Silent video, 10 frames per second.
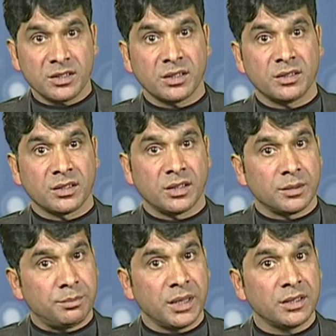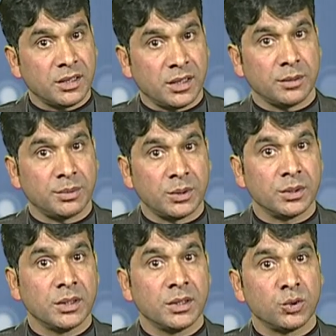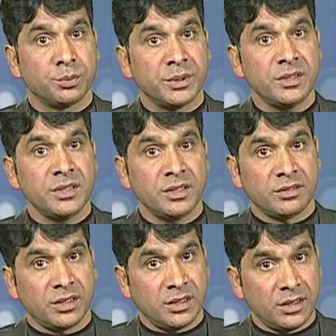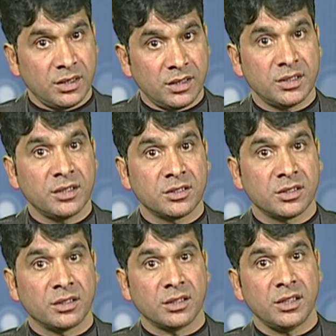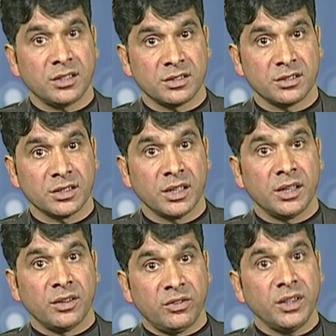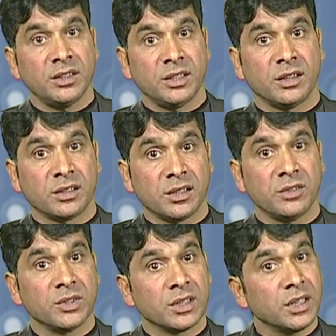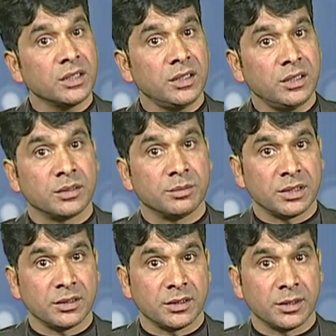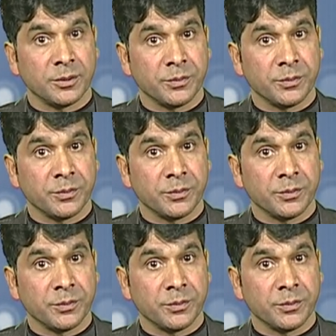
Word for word: children are better able to perceive essential relations when they are given concrete material.